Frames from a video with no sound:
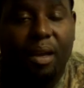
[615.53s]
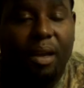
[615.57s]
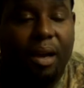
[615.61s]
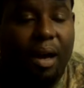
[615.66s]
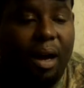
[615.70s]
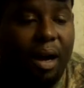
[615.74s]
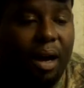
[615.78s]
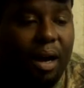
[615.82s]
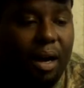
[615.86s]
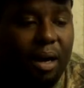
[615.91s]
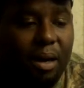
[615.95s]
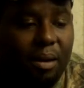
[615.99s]

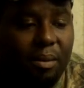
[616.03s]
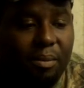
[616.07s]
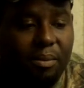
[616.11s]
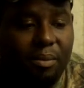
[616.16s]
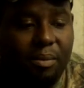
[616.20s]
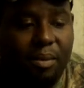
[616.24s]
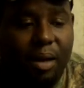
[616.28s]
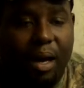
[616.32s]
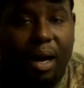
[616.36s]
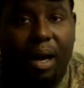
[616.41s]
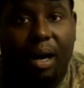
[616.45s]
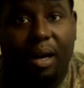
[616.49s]

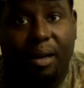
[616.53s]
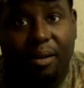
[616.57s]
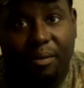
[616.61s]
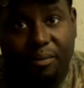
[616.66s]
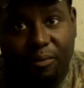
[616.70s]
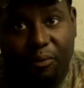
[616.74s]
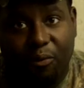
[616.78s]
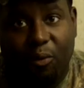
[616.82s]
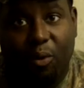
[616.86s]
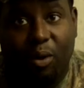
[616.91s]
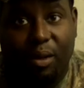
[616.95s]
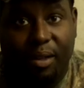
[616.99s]

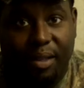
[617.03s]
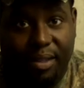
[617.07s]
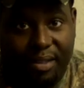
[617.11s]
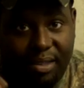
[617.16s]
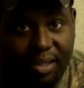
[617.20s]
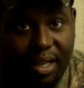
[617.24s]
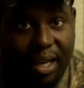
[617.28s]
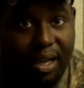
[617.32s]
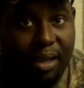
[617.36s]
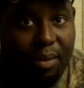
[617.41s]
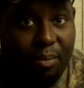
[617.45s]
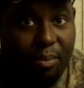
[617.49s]
For the
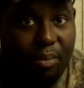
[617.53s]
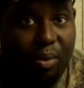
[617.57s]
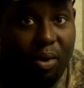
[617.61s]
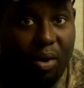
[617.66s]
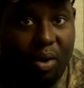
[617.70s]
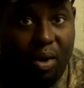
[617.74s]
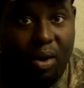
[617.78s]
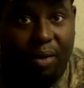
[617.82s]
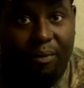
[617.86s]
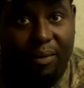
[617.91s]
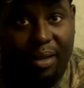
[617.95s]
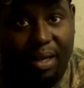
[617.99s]
second
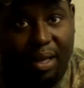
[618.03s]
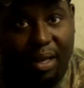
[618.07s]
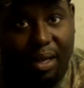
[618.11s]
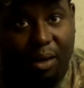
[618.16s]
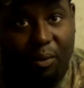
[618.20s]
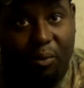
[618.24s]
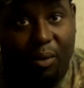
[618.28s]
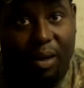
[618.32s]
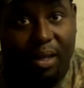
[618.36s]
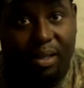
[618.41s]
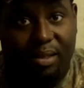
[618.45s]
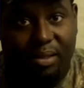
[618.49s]
part of it,
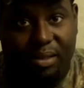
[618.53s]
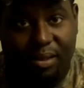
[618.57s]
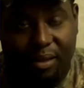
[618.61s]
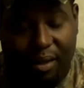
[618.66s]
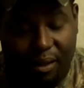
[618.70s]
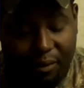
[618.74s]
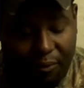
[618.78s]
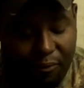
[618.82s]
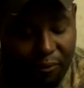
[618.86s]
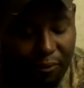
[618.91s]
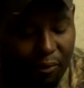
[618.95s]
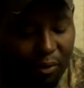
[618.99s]
anyways,
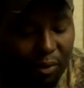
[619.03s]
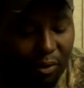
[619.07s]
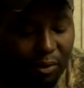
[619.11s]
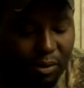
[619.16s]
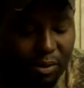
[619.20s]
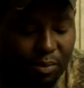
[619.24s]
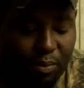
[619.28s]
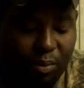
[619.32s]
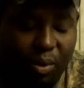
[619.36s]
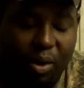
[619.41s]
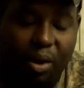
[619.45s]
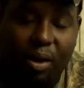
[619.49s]
the
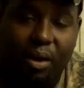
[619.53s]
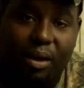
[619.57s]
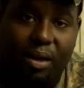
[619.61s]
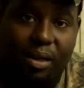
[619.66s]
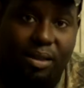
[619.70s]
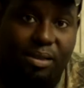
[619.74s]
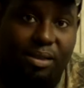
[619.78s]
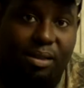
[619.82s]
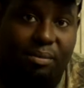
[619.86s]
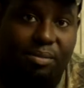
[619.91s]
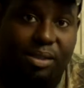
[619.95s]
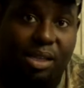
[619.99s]
first part
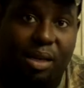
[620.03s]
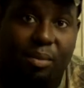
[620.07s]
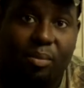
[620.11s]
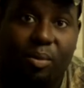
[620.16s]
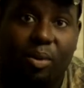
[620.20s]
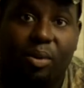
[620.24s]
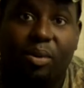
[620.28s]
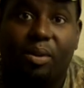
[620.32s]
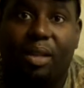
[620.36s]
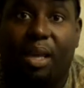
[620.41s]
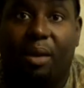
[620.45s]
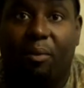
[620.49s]
in
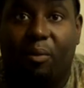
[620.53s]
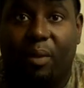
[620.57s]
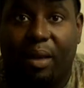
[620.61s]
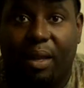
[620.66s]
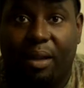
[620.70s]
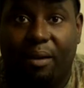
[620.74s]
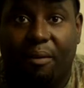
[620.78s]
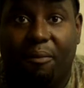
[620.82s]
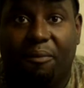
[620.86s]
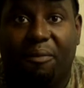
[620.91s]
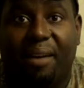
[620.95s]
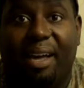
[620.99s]
September they were
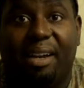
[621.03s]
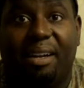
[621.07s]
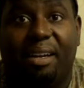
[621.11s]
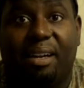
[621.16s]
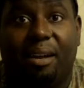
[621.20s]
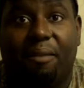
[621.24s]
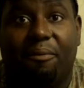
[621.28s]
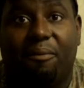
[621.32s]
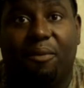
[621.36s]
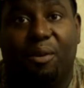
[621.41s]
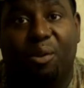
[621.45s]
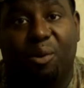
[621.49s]
getting fatted
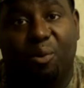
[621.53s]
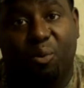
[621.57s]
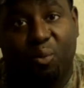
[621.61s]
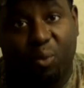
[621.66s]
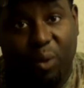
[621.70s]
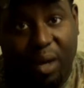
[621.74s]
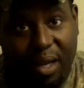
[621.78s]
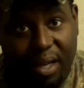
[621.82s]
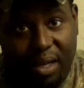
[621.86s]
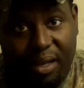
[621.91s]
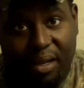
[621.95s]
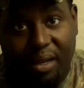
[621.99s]
up for the
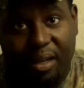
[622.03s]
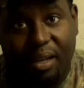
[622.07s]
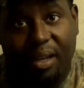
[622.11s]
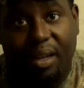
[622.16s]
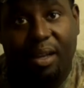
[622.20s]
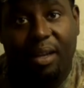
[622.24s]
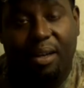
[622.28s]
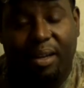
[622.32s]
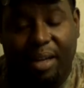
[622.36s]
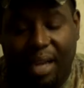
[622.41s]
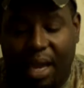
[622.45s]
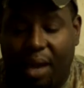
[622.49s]
rut.
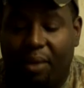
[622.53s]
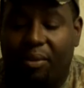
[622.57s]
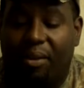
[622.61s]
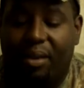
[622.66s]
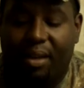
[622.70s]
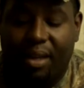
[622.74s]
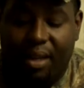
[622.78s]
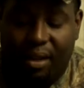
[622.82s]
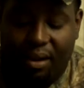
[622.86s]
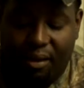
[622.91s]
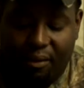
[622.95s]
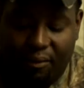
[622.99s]
Now they're
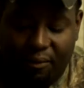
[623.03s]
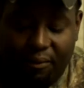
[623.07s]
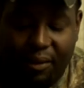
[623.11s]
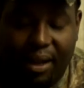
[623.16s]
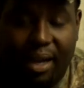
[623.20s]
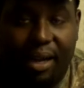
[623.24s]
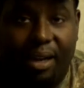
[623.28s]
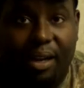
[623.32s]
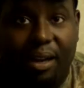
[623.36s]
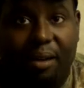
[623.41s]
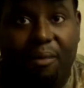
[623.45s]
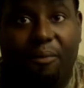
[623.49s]
getting
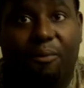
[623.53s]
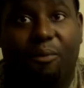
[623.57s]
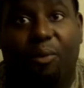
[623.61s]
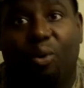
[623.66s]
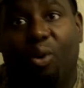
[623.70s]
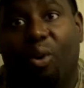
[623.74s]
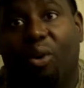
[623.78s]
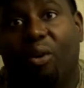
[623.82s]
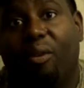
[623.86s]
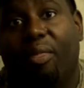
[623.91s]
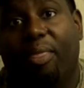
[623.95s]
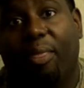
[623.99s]
fatted up
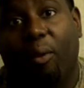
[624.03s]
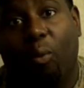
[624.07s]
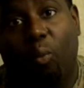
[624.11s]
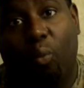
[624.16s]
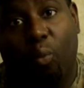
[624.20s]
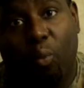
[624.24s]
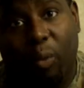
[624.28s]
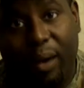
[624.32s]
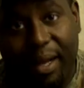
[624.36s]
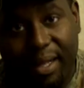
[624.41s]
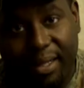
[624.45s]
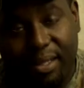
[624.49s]
for the
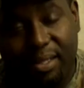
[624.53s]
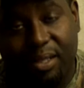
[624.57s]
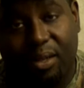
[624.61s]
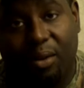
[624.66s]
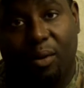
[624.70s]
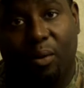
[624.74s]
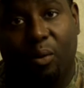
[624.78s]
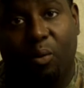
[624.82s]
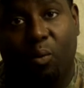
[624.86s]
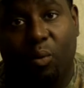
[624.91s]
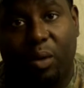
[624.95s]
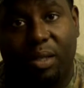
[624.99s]

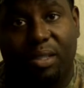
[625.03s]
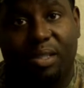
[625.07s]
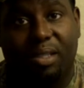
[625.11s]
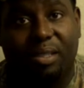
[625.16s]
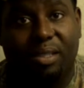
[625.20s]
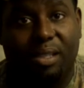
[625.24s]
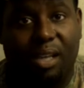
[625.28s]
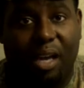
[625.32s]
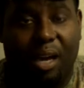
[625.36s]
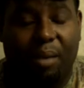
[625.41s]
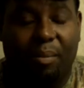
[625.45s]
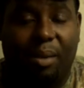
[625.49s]
winter, which is
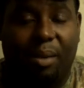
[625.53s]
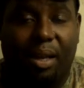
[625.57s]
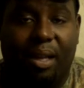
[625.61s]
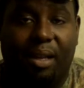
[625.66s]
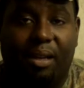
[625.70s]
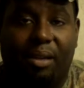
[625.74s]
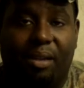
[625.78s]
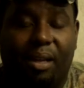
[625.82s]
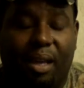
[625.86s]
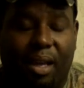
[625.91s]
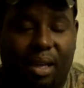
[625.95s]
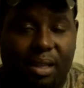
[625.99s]

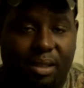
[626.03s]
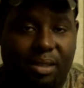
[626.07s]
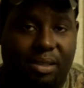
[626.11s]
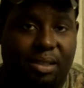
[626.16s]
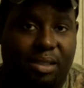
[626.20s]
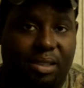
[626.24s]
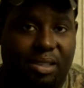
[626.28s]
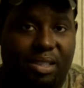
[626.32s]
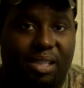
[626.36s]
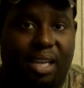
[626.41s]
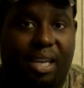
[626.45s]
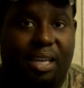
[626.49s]
coming into
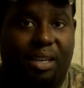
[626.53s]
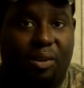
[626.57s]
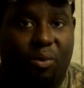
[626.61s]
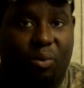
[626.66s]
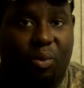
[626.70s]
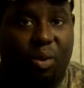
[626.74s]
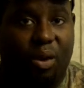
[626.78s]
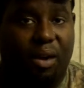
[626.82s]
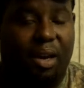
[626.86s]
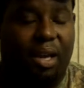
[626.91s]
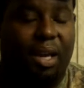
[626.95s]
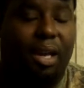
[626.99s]

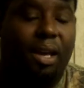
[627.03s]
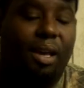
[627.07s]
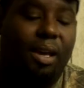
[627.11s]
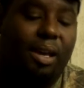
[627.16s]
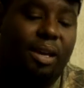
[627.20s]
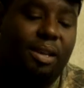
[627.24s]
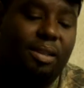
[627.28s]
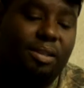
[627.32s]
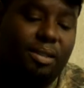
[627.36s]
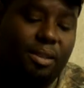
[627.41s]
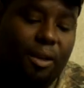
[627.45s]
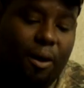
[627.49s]
January.
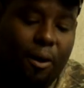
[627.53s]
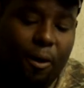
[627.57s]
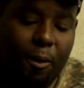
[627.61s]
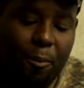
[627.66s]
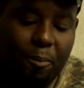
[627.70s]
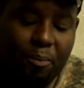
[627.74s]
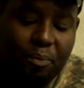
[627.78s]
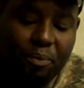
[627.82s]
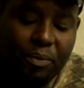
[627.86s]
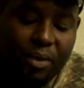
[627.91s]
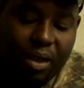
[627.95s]
So